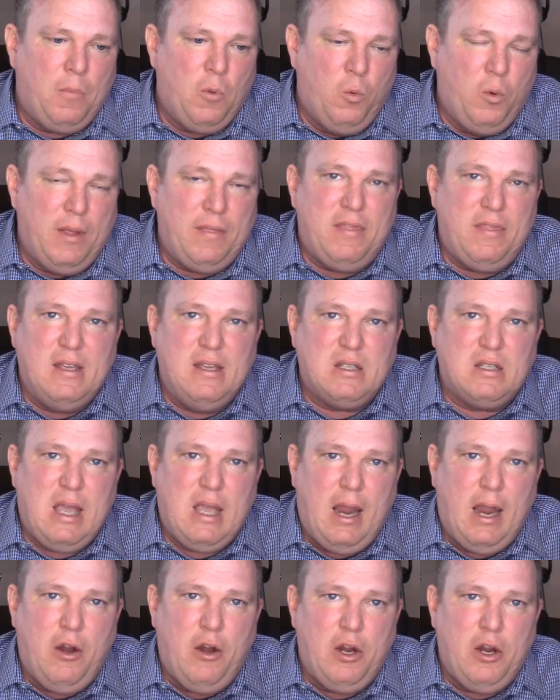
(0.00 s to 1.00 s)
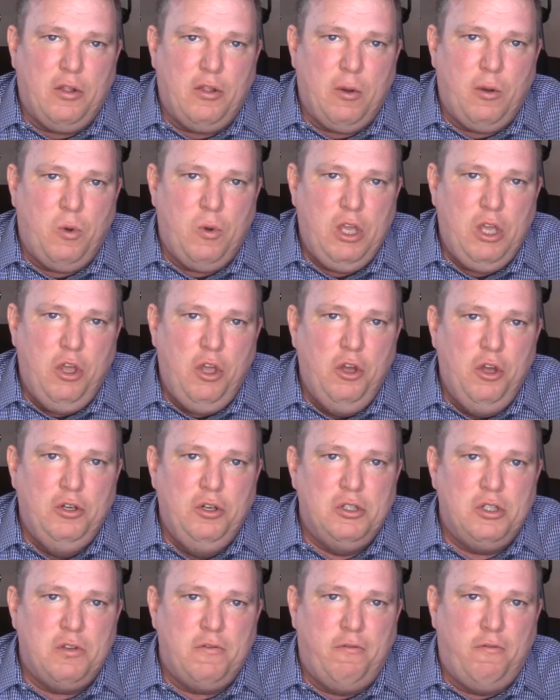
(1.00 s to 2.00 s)
with this carrier that we
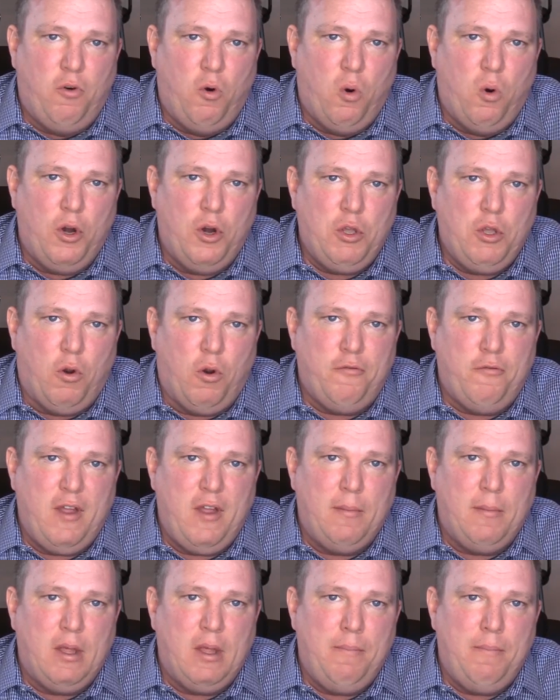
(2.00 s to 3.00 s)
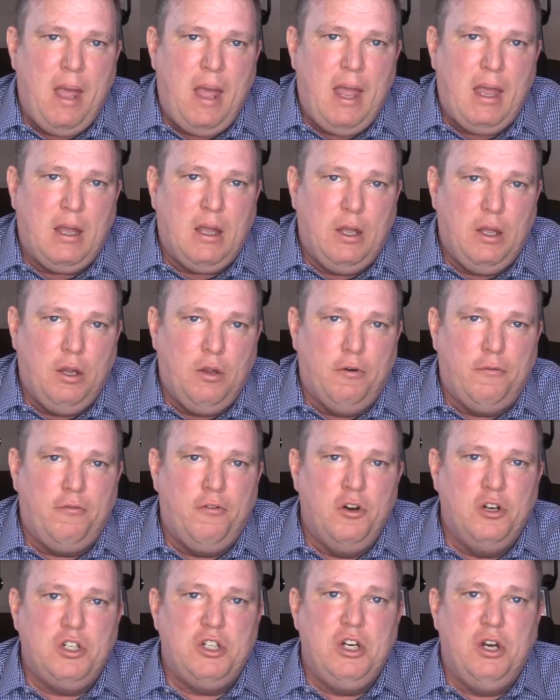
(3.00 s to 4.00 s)
use for Your Family Bank, your
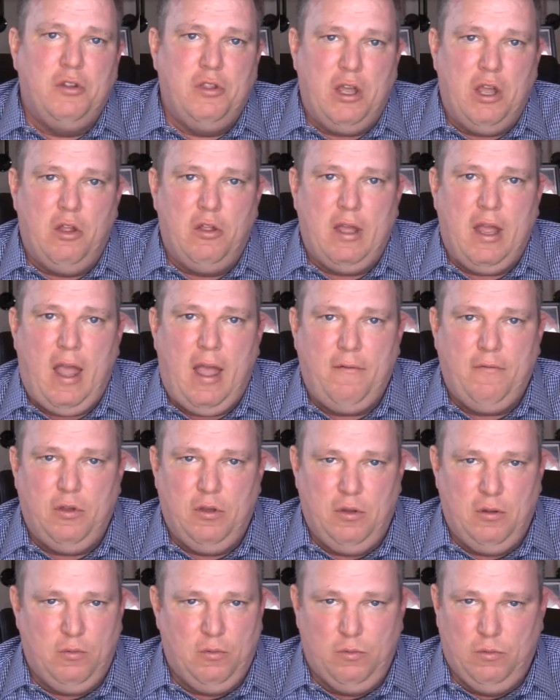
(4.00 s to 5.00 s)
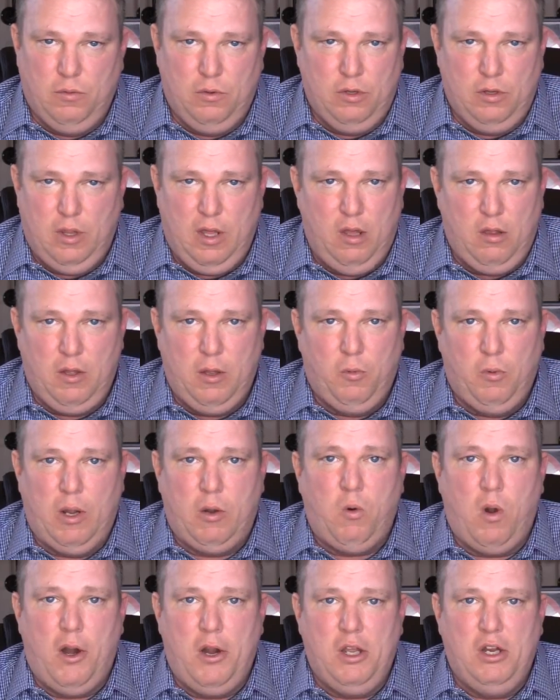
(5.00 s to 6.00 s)
first year they only
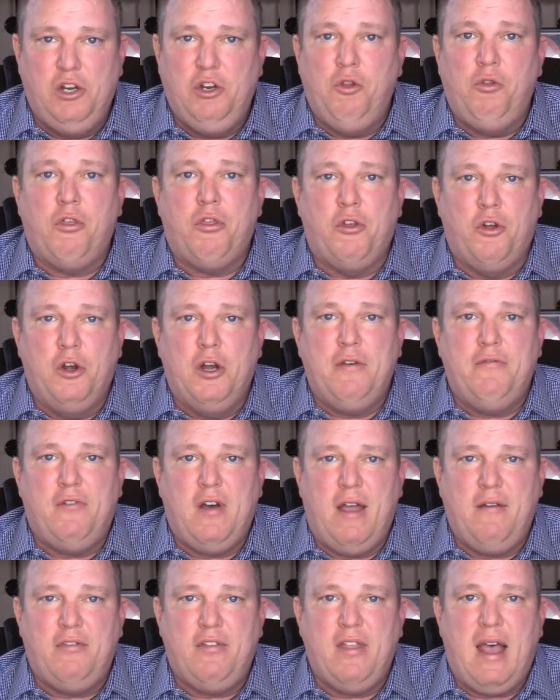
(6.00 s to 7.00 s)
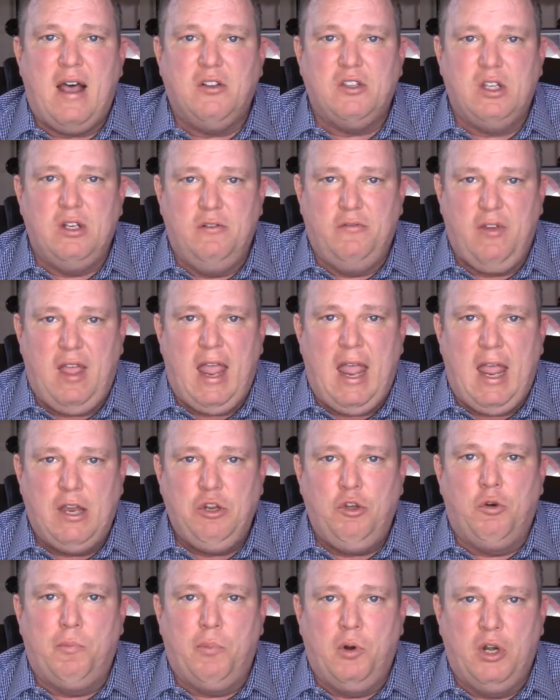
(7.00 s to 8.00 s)
require you to do $35,000 of
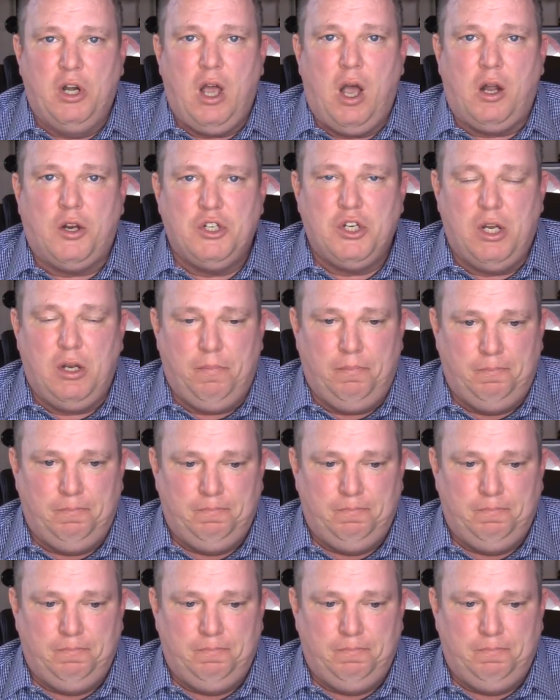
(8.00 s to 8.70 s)
annual production